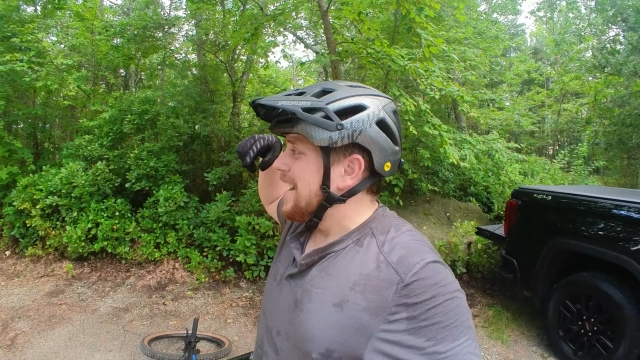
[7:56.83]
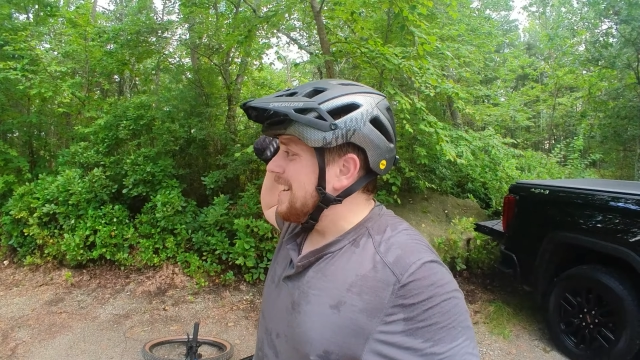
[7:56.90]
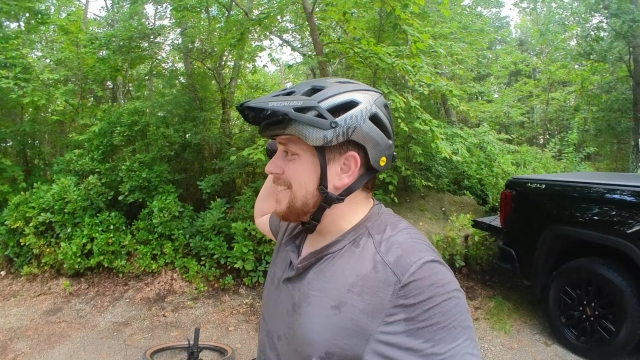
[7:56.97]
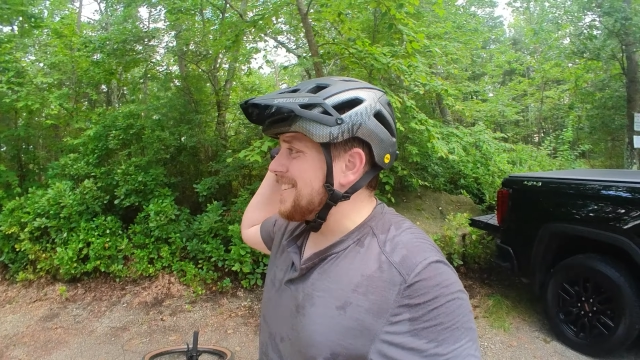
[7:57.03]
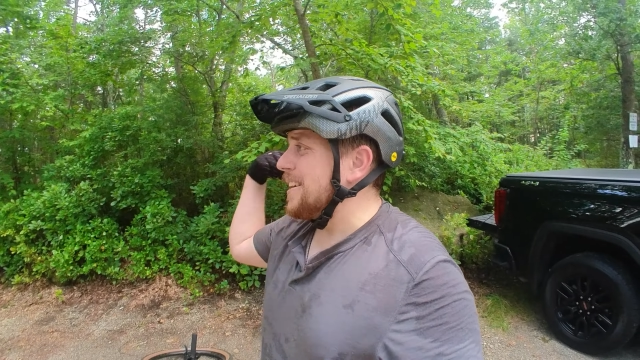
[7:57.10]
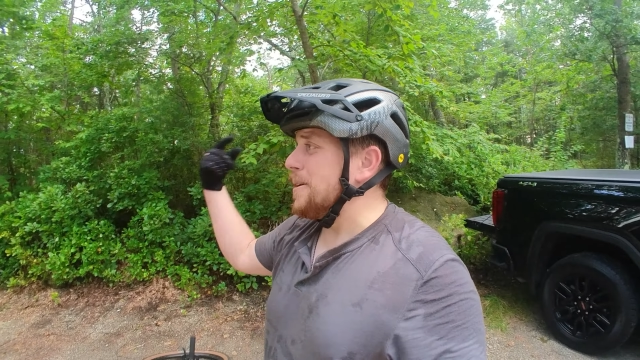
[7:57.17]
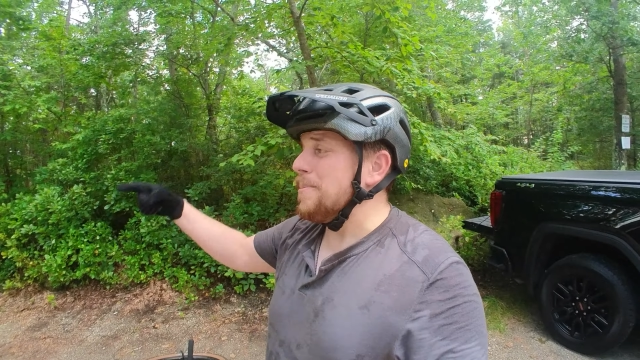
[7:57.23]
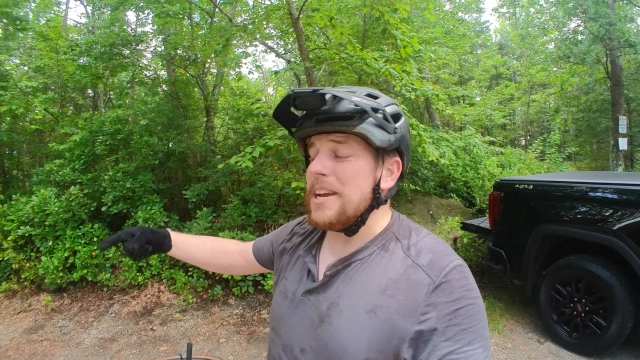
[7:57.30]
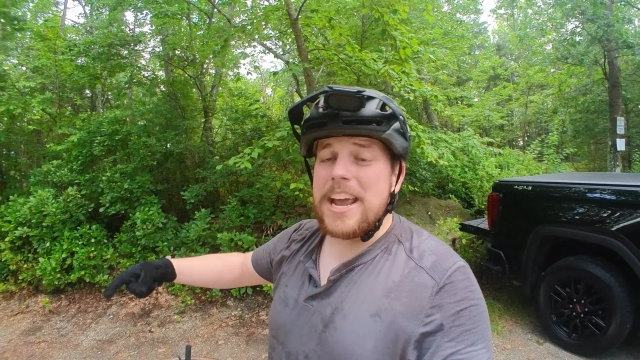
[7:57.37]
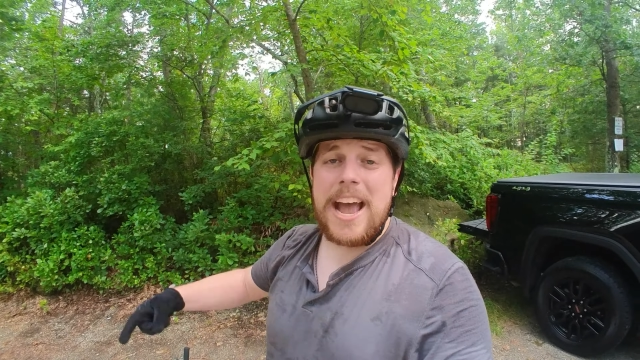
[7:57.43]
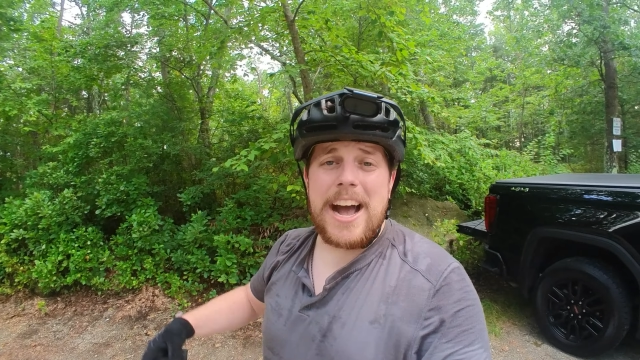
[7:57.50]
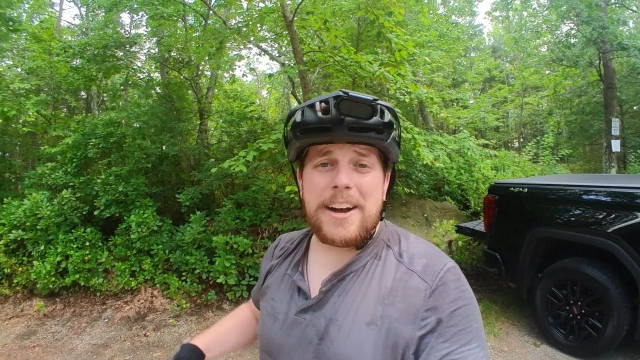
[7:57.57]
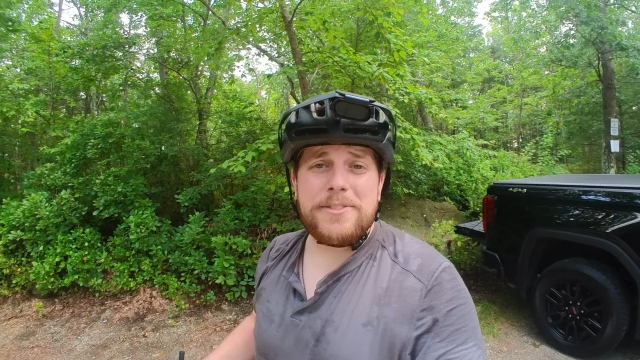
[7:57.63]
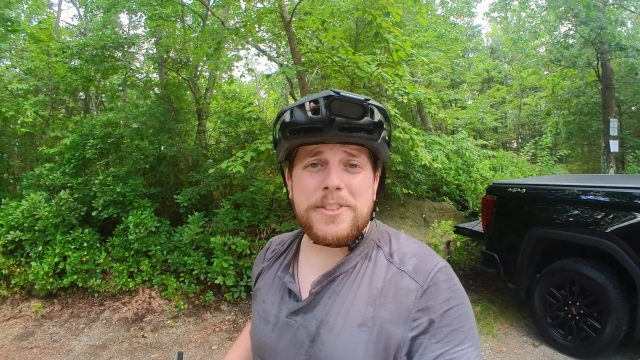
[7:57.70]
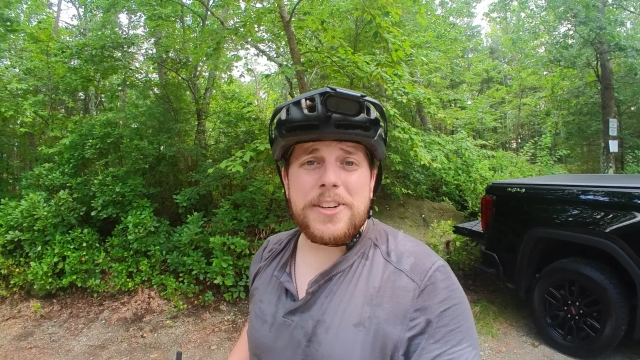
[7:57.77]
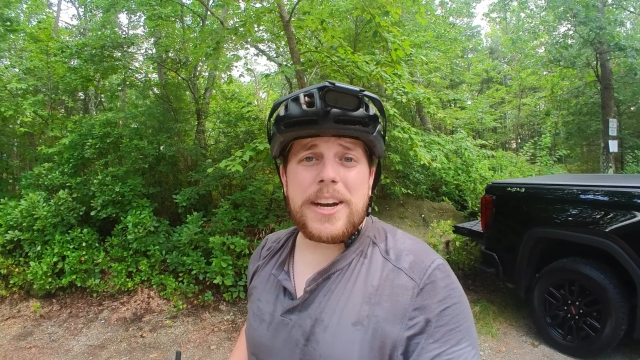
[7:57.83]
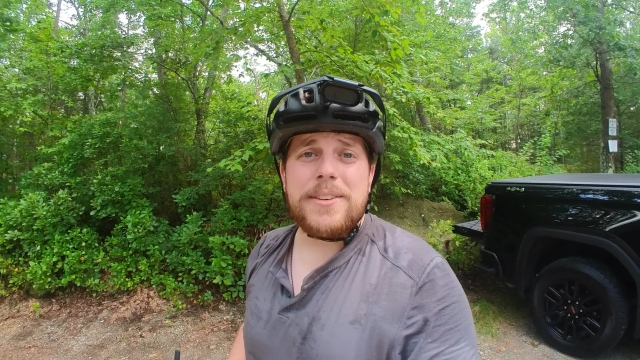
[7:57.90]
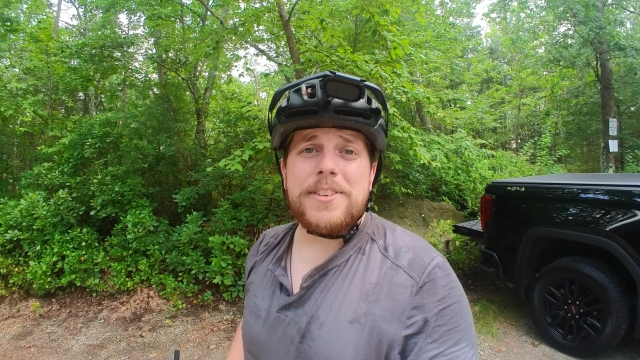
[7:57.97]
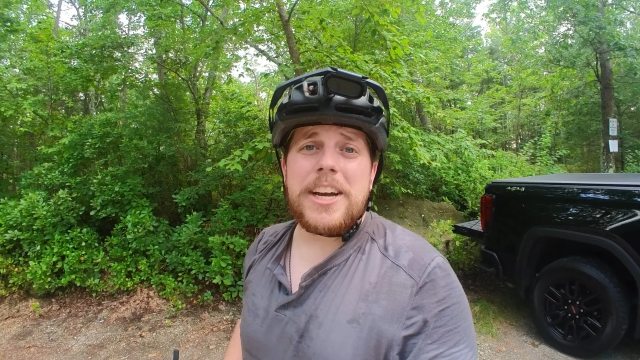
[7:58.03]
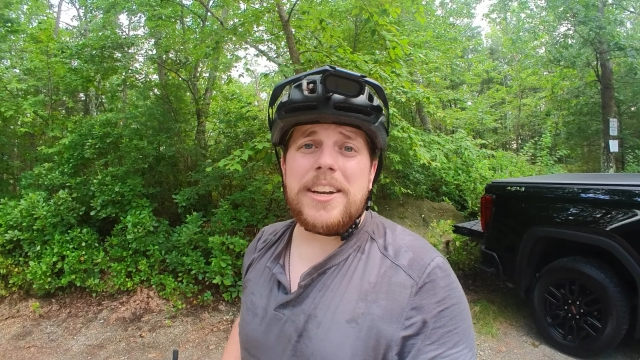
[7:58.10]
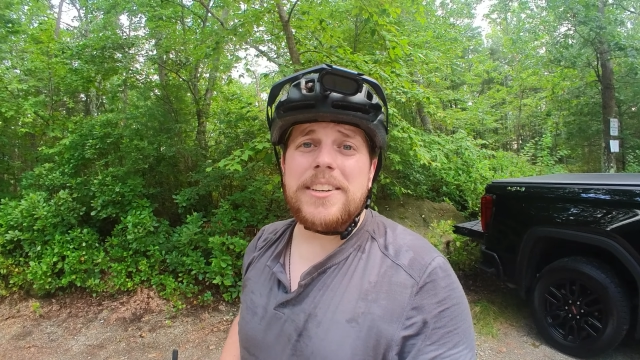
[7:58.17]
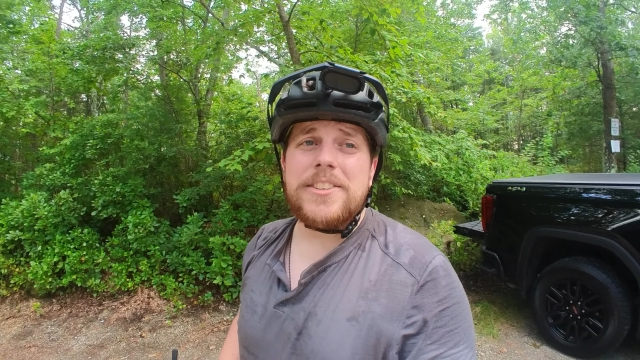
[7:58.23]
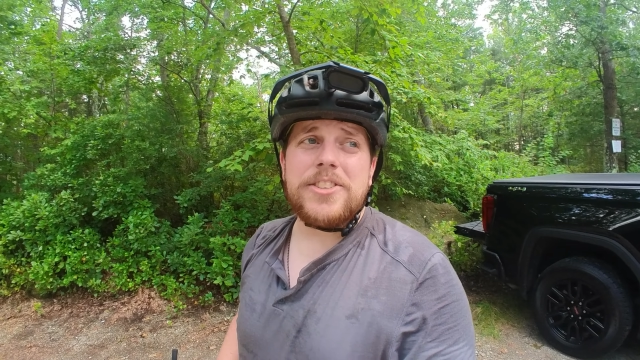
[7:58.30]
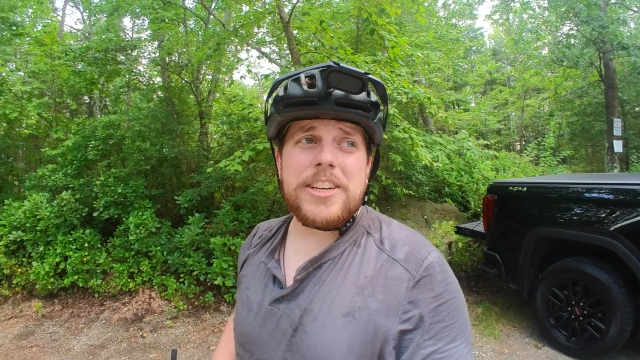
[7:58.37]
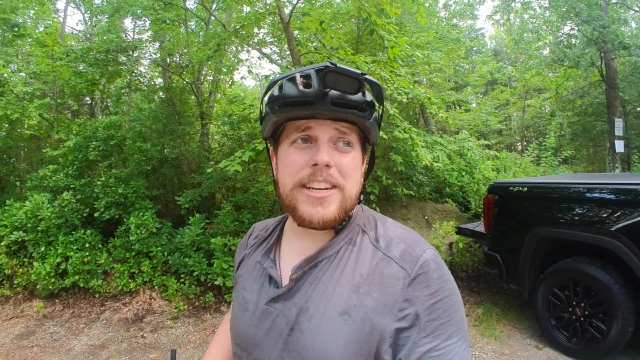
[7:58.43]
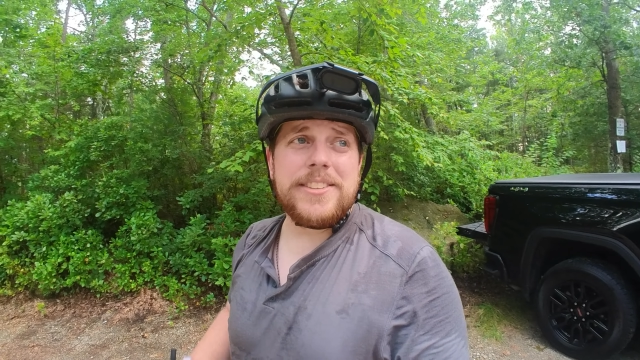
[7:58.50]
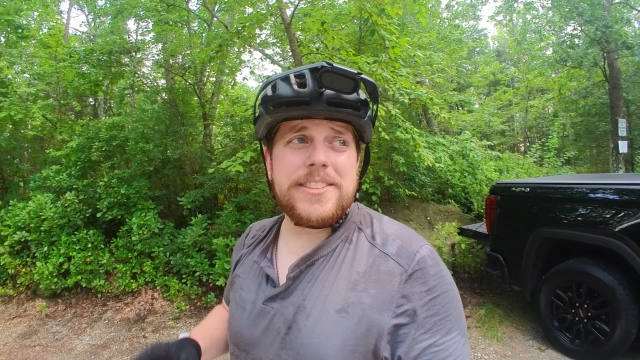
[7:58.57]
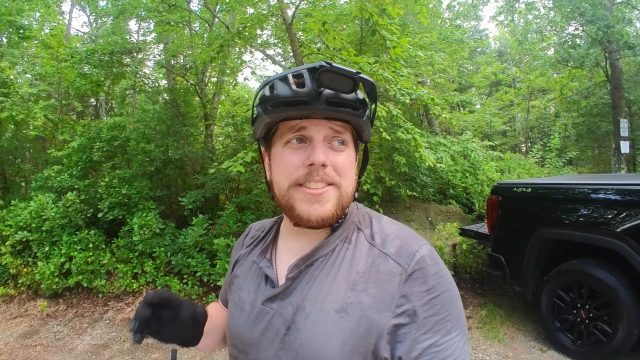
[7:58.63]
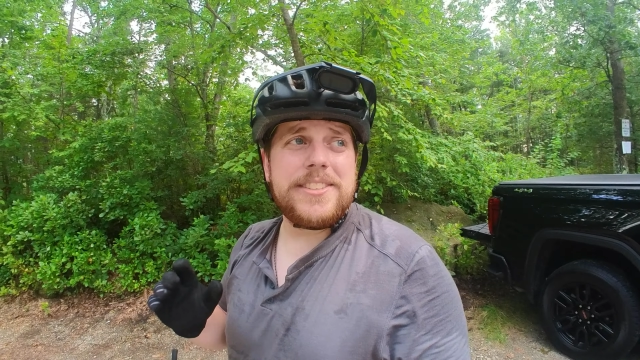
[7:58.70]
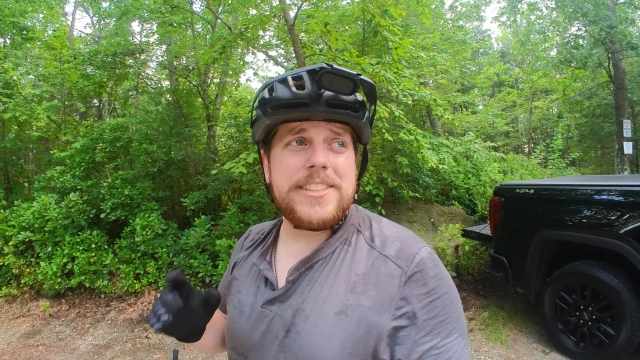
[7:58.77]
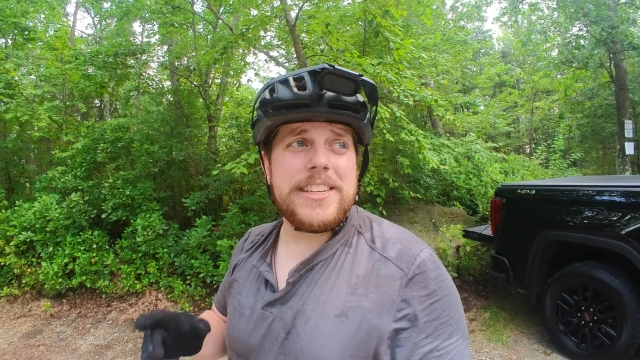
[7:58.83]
is going to be after I've gotten a chance to